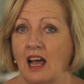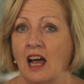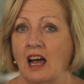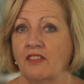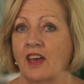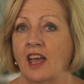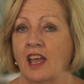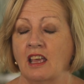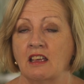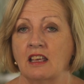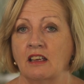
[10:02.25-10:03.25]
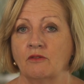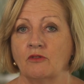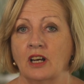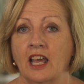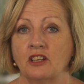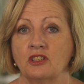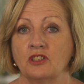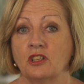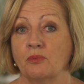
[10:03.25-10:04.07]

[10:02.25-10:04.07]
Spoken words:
Are they in relation